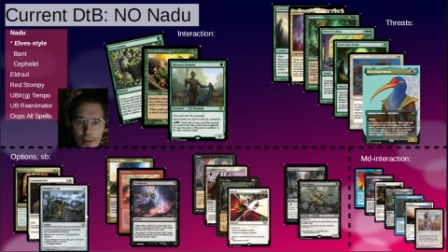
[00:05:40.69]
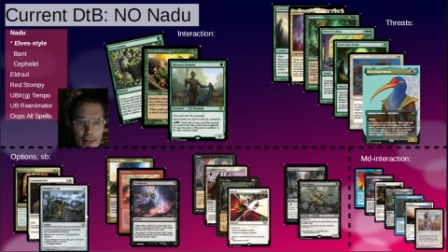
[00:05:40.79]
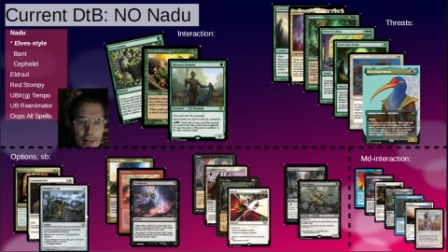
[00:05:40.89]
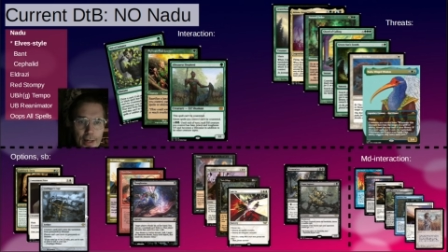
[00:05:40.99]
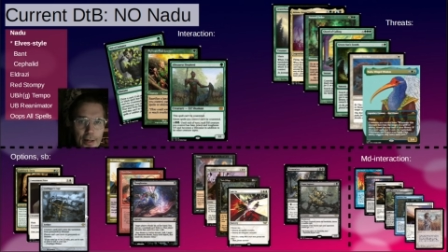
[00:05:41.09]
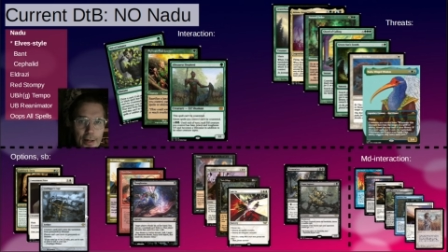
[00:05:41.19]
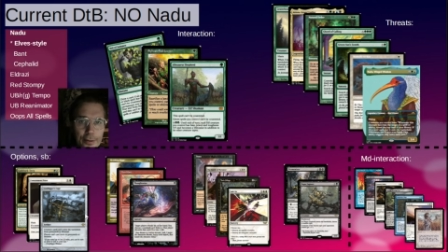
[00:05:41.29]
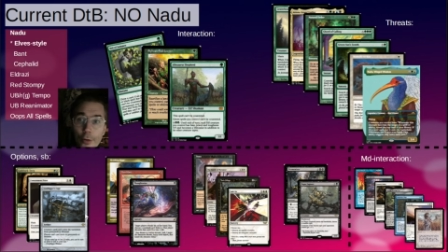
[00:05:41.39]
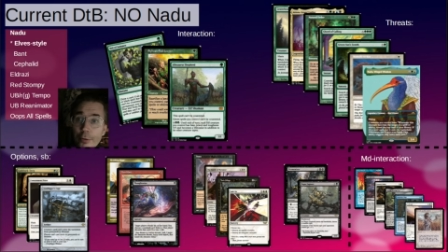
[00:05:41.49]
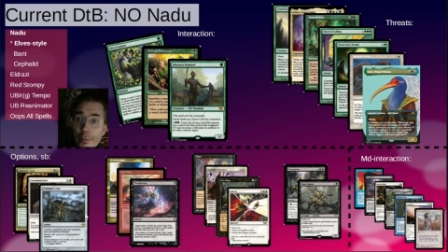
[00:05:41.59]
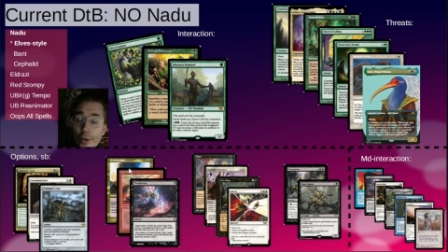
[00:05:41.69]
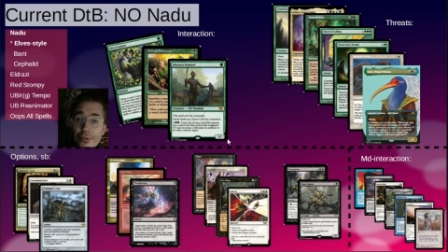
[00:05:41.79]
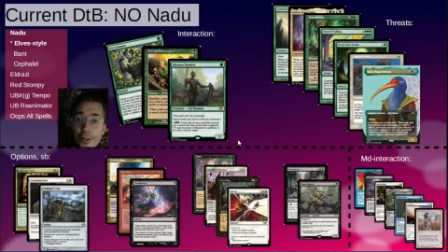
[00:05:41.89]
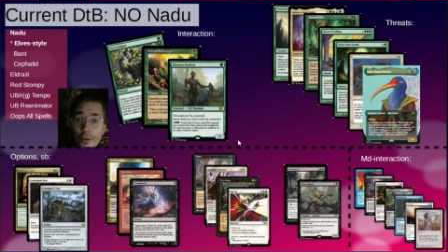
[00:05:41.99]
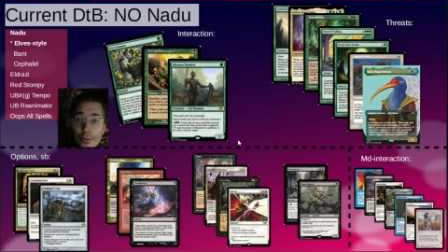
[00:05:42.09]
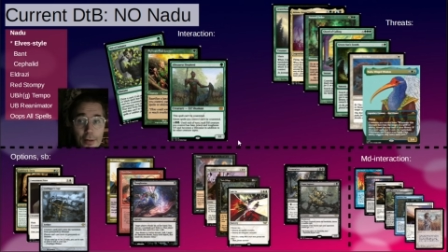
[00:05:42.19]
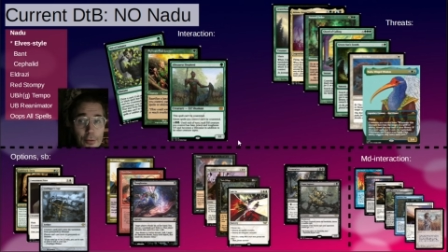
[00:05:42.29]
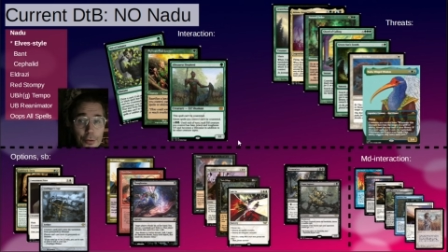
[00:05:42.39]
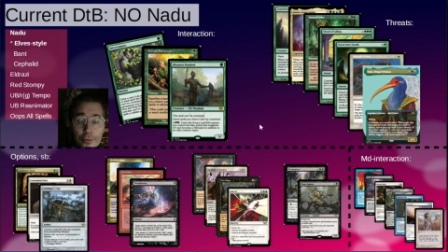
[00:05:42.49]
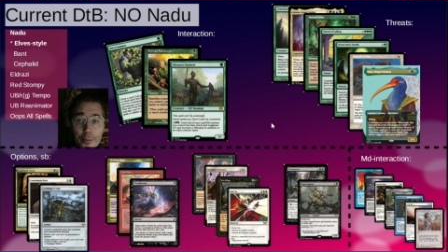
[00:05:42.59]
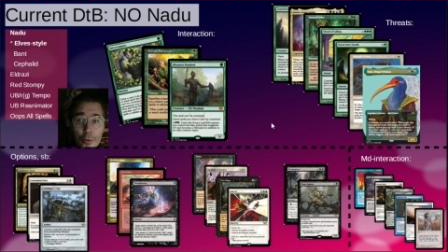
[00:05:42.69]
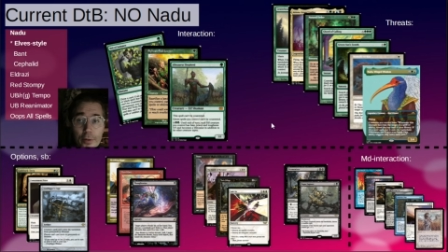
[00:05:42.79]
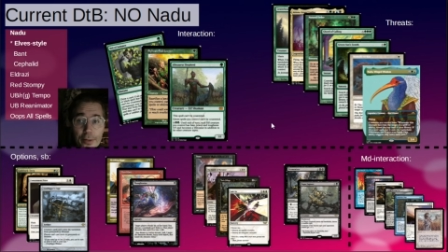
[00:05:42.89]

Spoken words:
And also because they don't have a lot of removal.